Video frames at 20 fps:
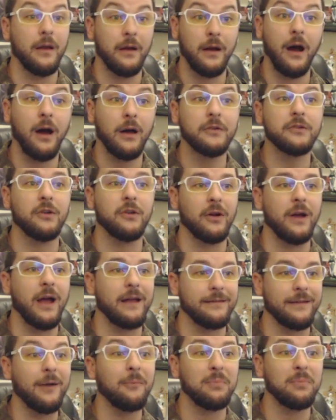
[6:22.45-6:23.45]
hunter
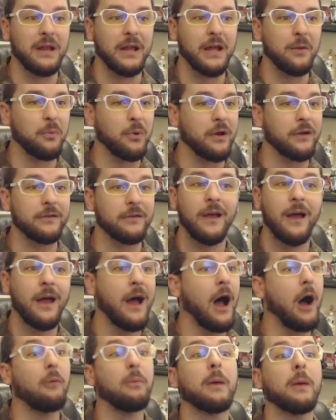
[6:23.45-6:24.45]
as I'm playing priest, I'll